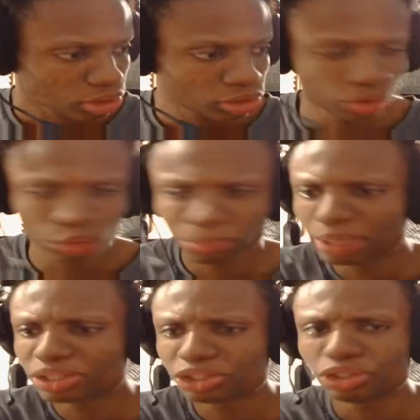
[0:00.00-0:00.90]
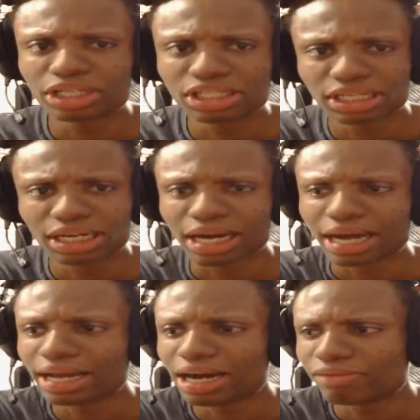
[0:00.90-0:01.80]
so pretty much you can see that
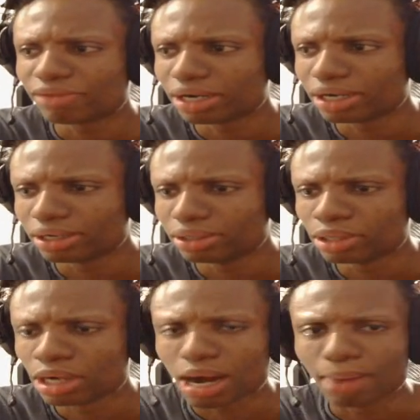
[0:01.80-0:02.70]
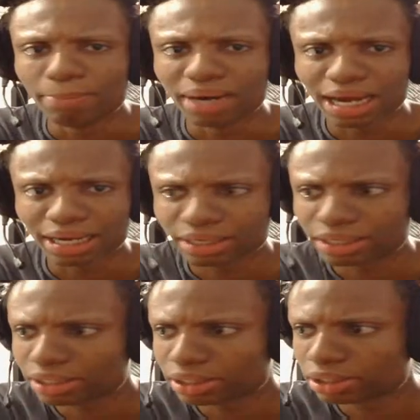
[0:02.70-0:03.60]
I have a blank